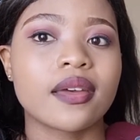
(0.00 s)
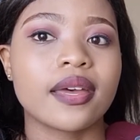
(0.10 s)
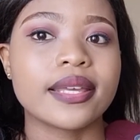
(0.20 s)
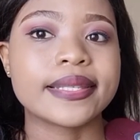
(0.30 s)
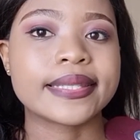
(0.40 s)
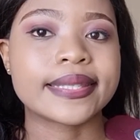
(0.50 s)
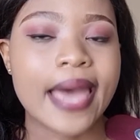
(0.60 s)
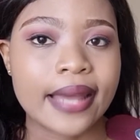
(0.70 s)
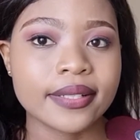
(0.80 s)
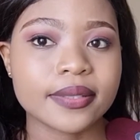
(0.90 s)
is
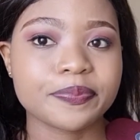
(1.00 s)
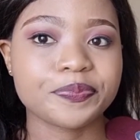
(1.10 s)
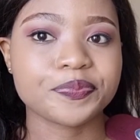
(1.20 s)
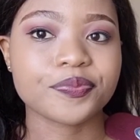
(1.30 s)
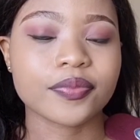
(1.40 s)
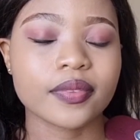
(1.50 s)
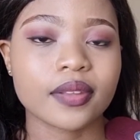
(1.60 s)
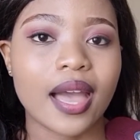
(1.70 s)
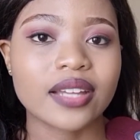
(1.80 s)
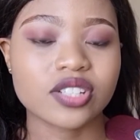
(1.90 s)
that
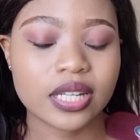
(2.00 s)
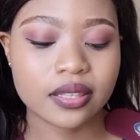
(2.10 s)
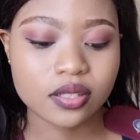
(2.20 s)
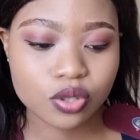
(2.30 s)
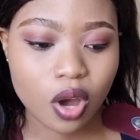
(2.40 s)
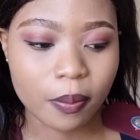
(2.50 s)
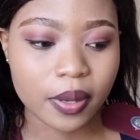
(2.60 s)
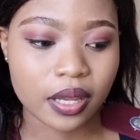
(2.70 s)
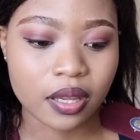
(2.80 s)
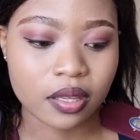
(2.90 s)
actually this
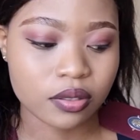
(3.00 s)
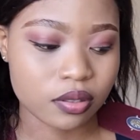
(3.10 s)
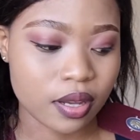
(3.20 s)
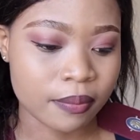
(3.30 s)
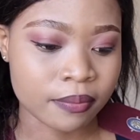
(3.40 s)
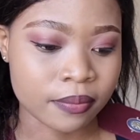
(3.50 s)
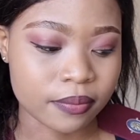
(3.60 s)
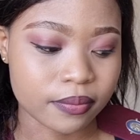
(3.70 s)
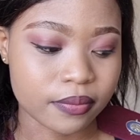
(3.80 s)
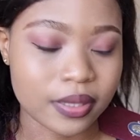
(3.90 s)
copper,
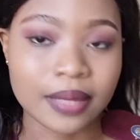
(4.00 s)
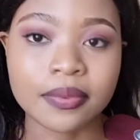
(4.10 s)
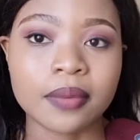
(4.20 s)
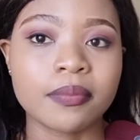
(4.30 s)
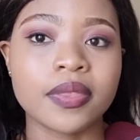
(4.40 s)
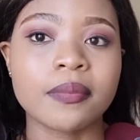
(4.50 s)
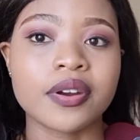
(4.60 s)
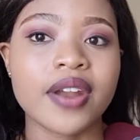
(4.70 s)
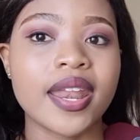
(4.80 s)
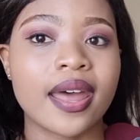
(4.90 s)
the
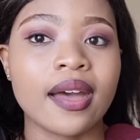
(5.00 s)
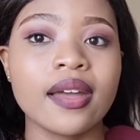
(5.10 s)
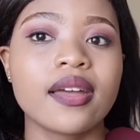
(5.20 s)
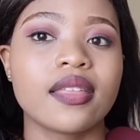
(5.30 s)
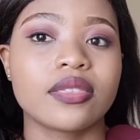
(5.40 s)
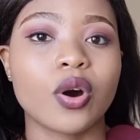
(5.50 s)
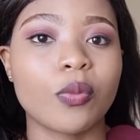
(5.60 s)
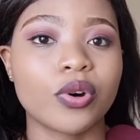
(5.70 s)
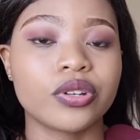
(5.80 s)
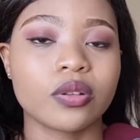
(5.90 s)
Mirena, the
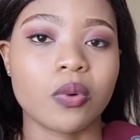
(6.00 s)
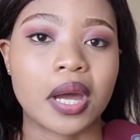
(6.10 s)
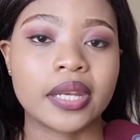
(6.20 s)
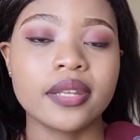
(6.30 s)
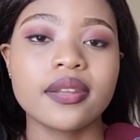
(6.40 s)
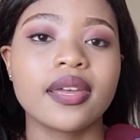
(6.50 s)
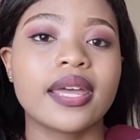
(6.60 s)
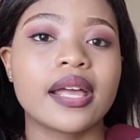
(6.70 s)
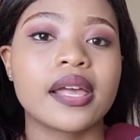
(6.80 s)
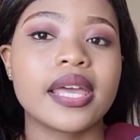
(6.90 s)
hormonal one,
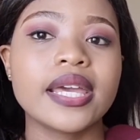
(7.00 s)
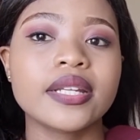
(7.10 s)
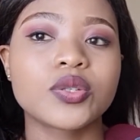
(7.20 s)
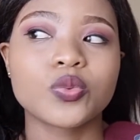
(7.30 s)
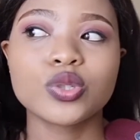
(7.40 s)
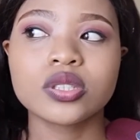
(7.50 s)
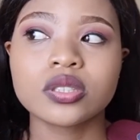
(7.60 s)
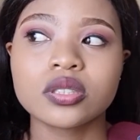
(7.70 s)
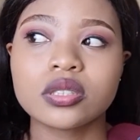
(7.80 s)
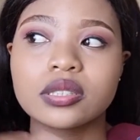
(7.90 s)
it
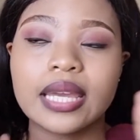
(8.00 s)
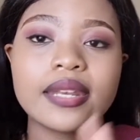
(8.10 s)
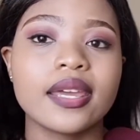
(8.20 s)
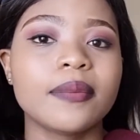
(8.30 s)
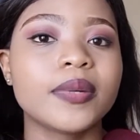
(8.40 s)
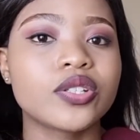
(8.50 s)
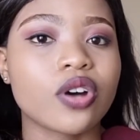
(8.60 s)
will inhibit